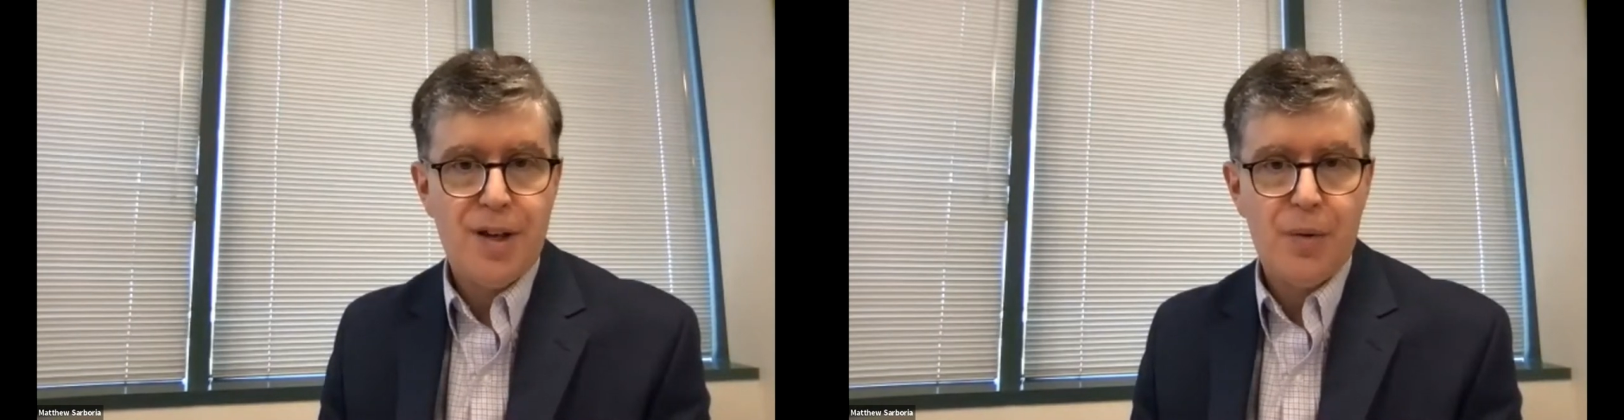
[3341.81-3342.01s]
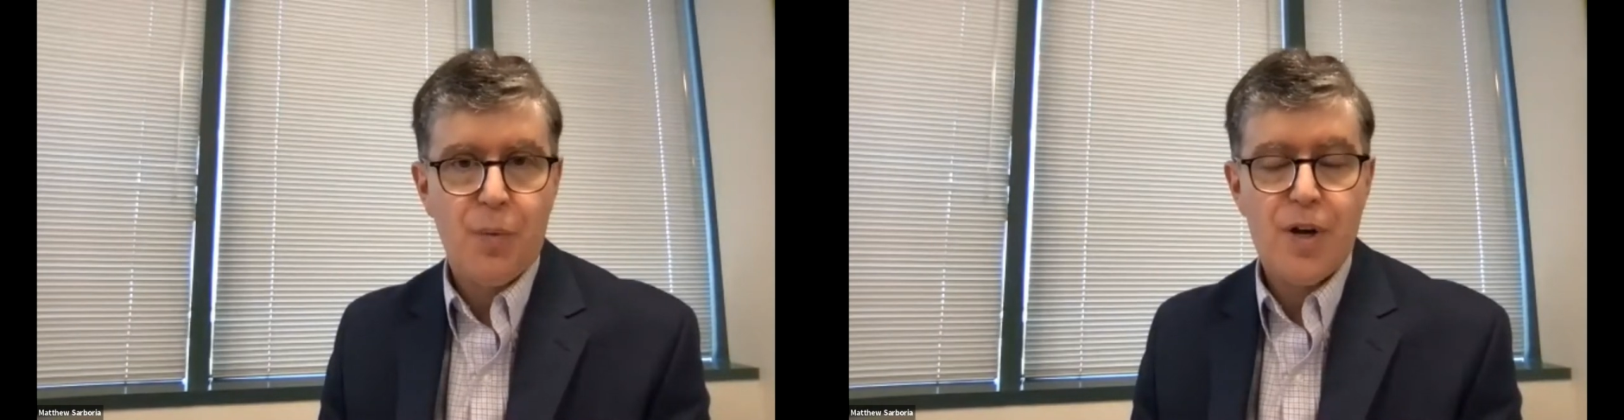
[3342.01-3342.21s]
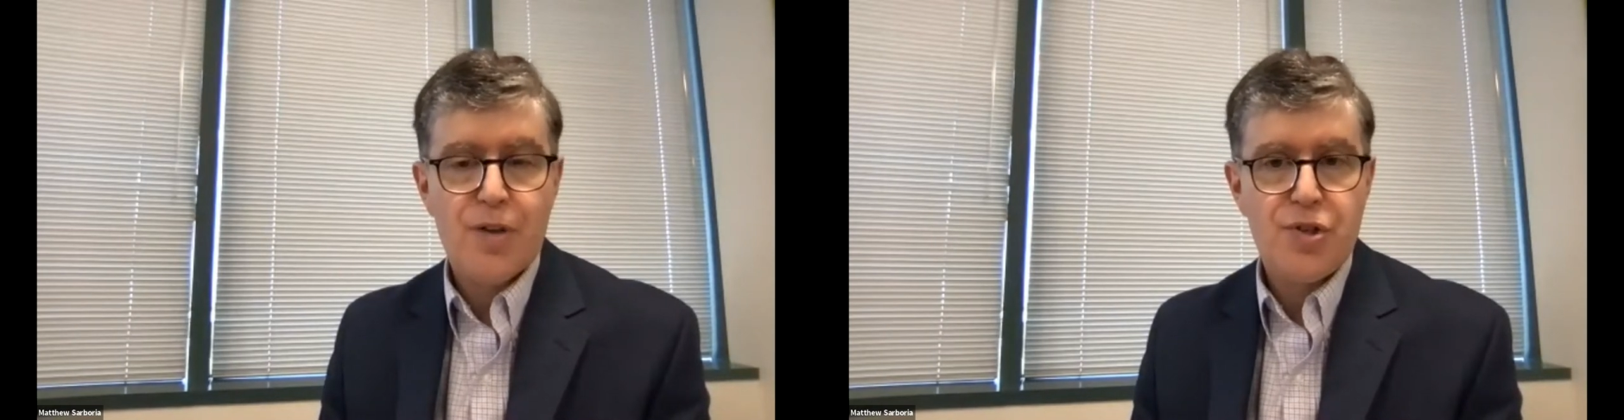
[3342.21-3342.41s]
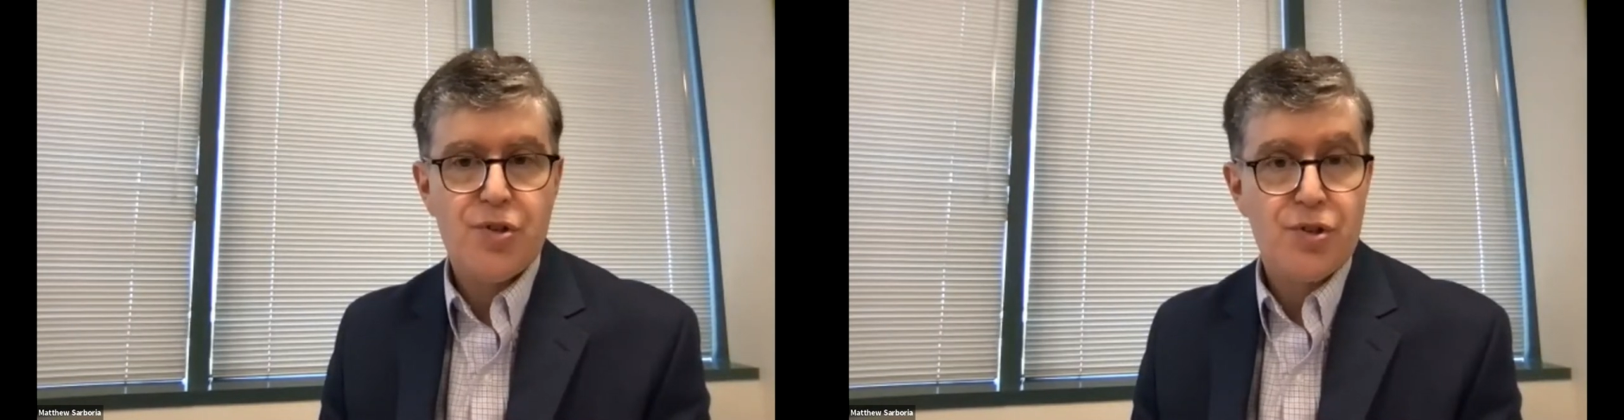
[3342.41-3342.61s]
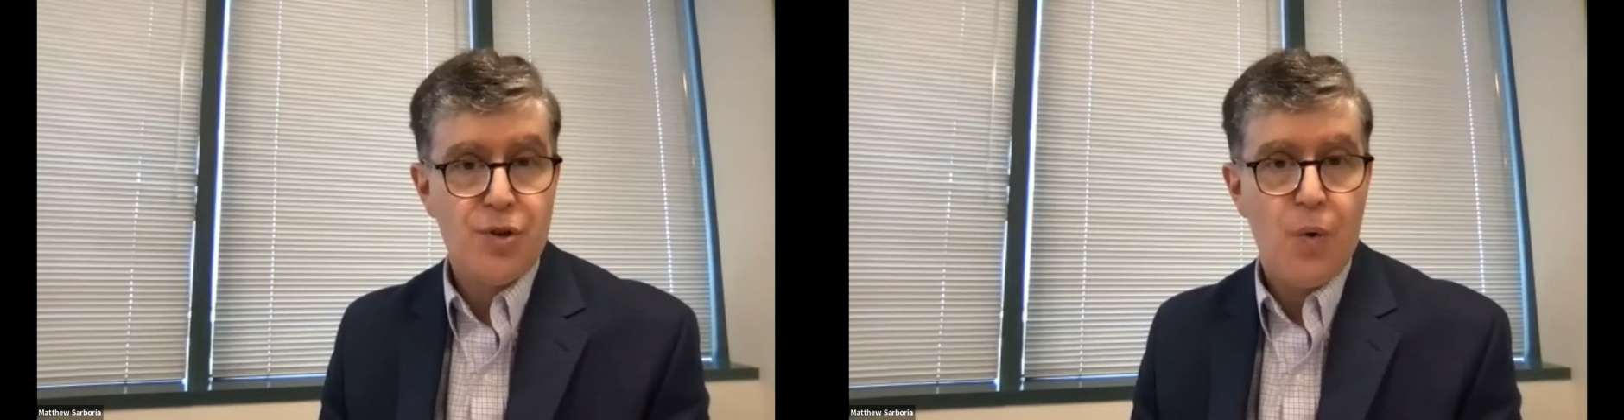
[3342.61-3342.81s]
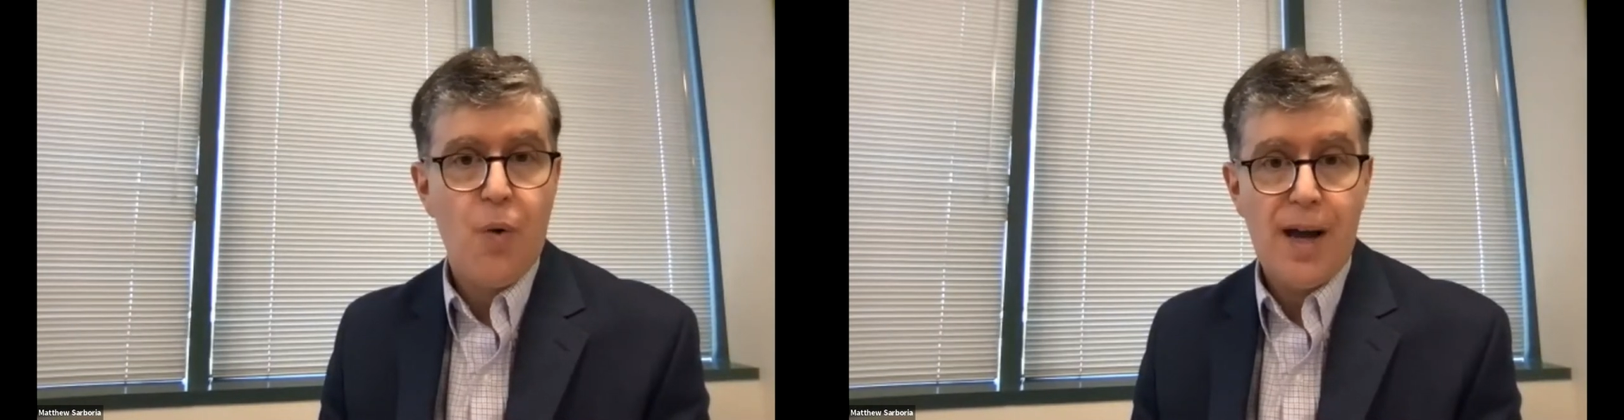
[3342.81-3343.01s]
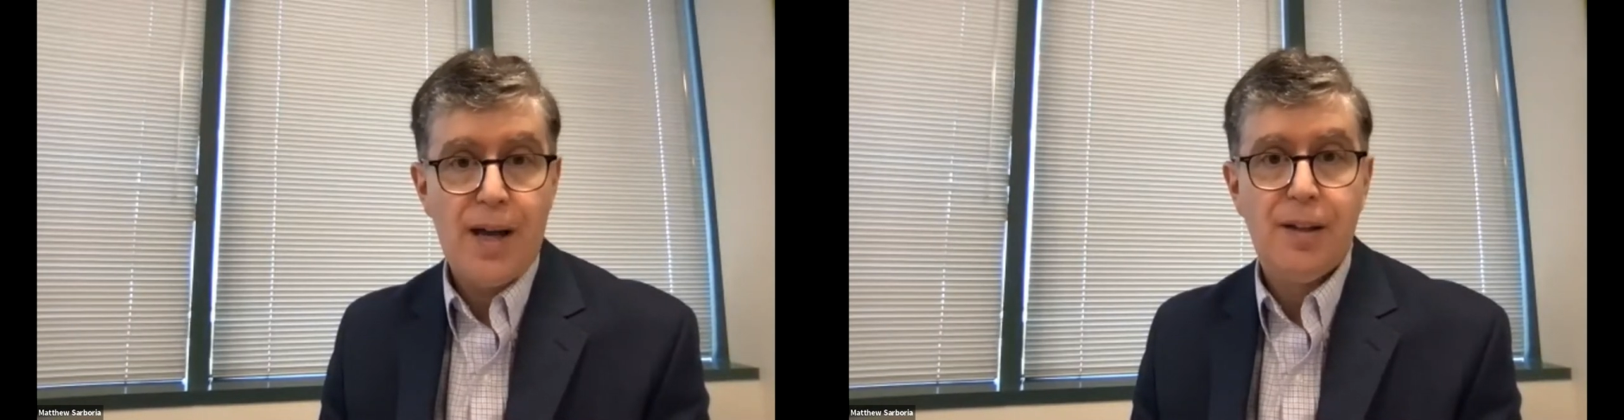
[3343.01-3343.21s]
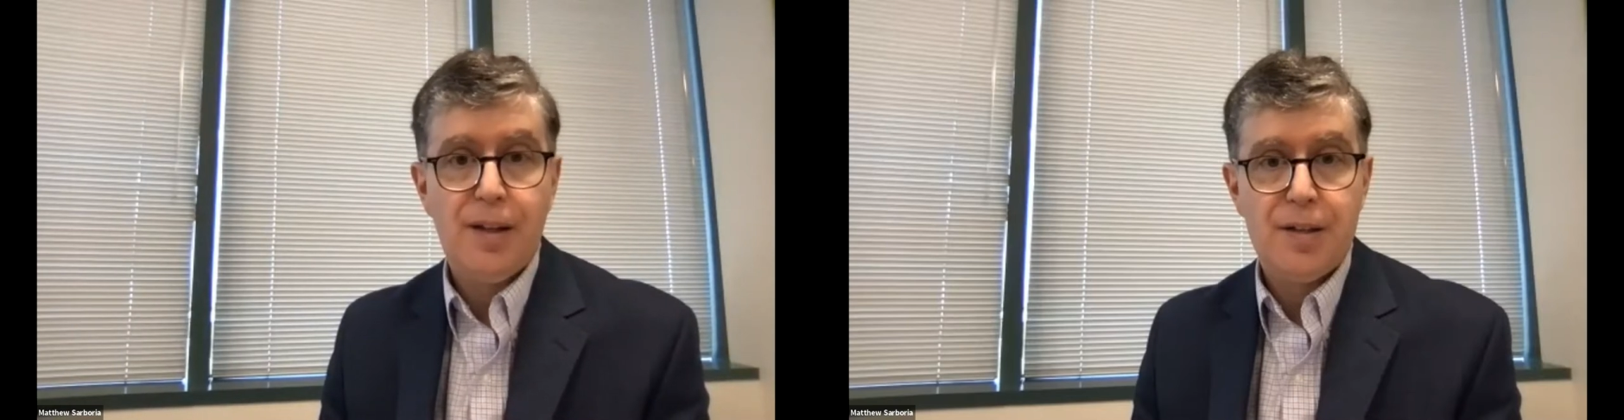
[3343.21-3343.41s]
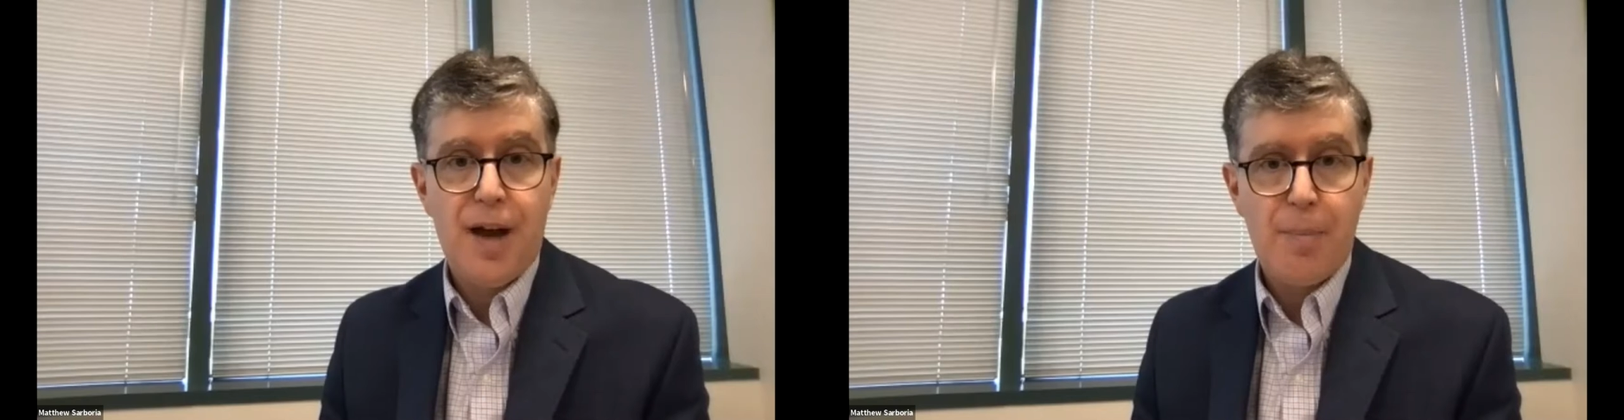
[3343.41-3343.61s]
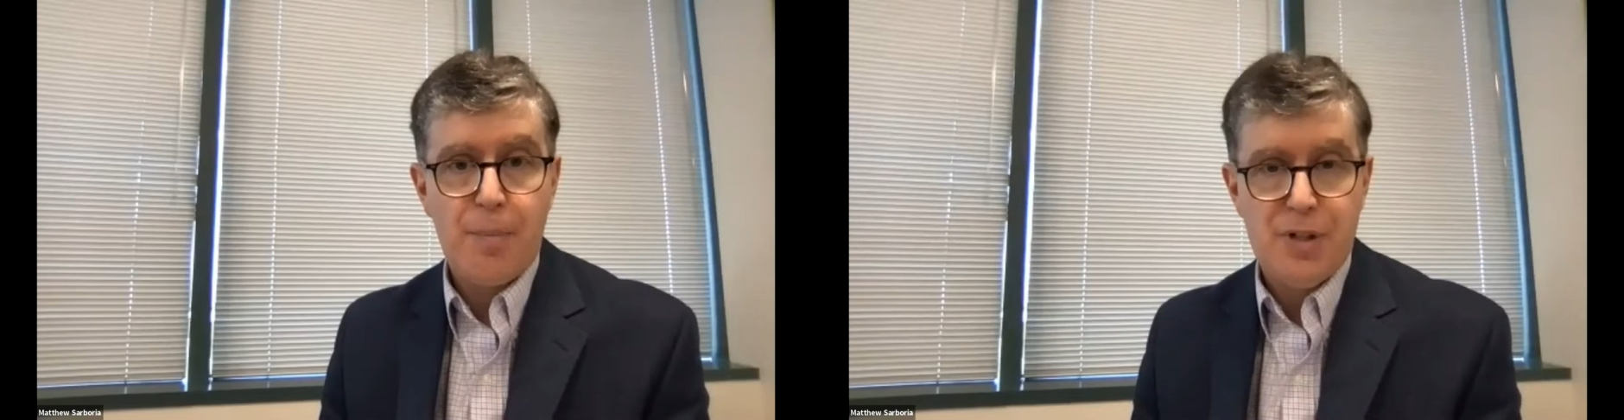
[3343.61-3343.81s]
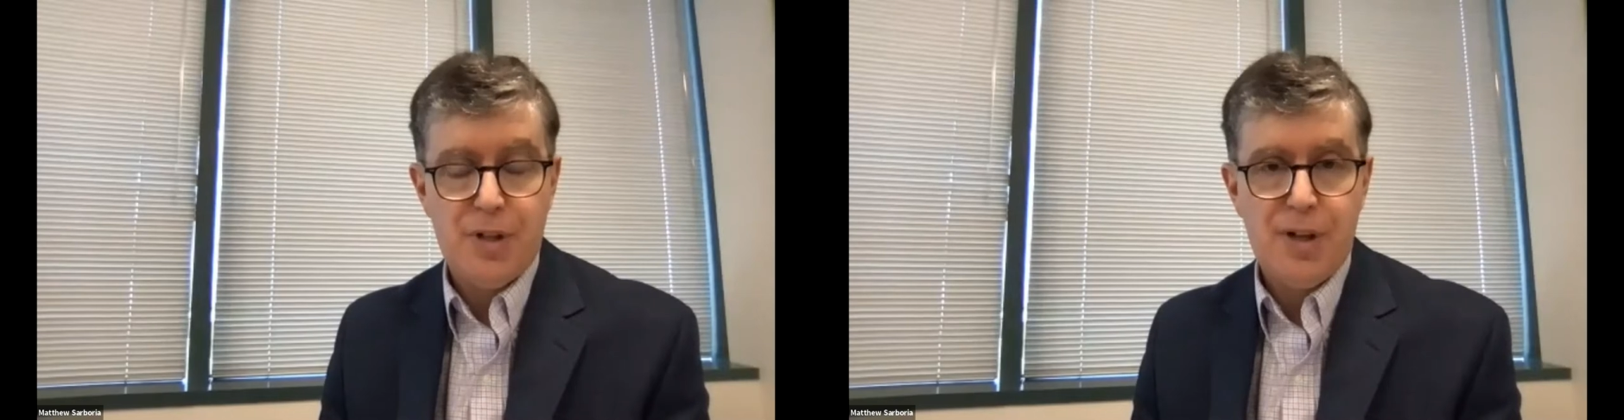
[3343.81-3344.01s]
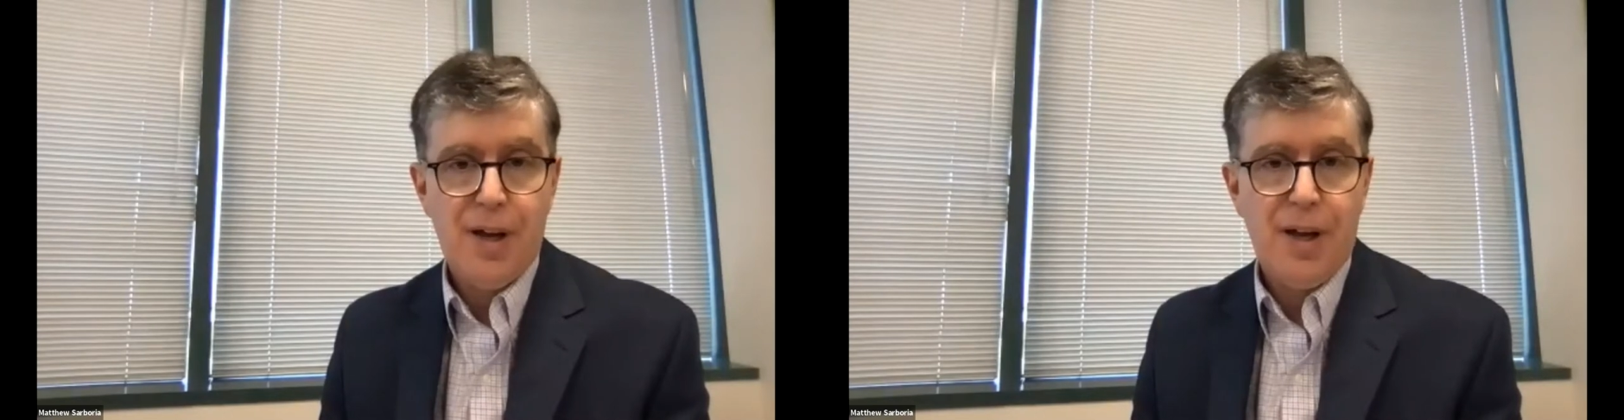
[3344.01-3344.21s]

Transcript: it was so widely adopted,